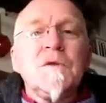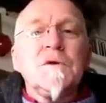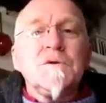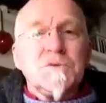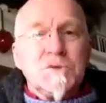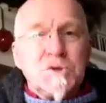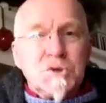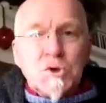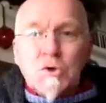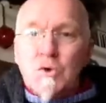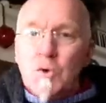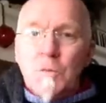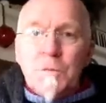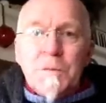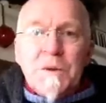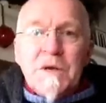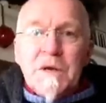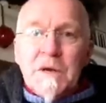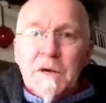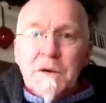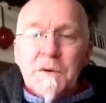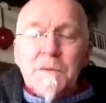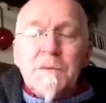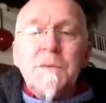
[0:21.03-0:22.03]

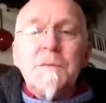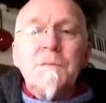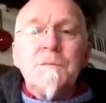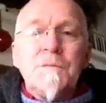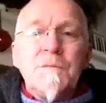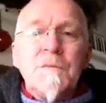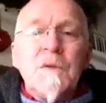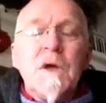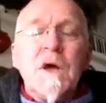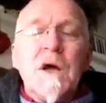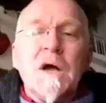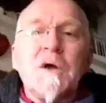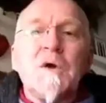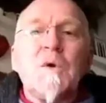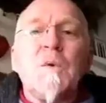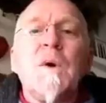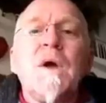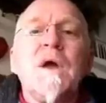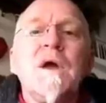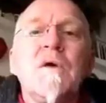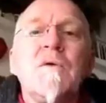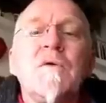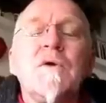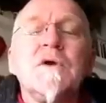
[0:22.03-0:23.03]
Scorpio,
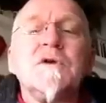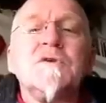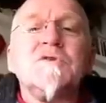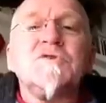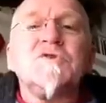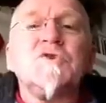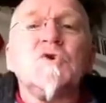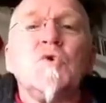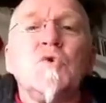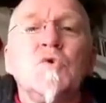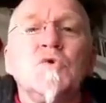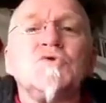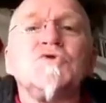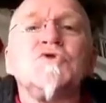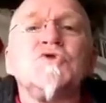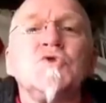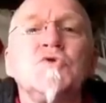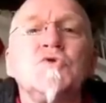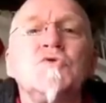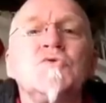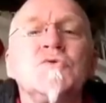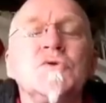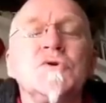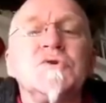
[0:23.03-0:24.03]
Aquarius or
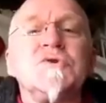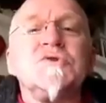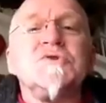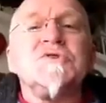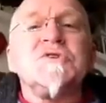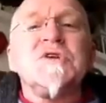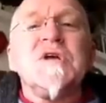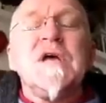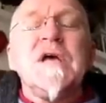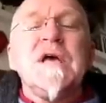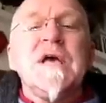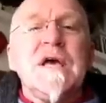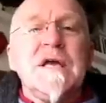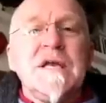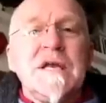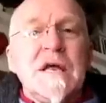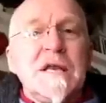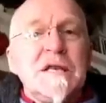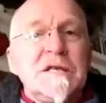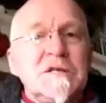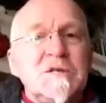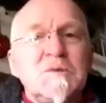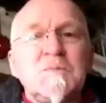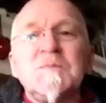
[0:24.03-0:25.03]
Taurus in
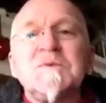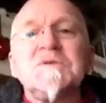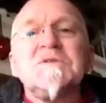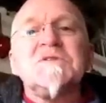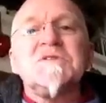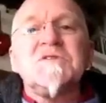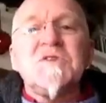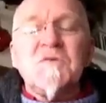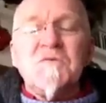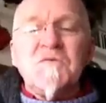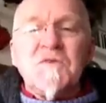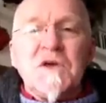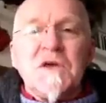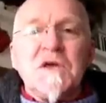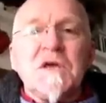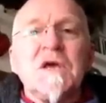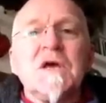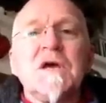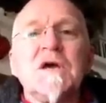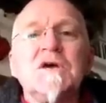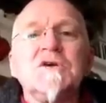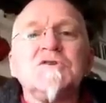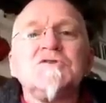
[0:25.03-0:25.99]
any specific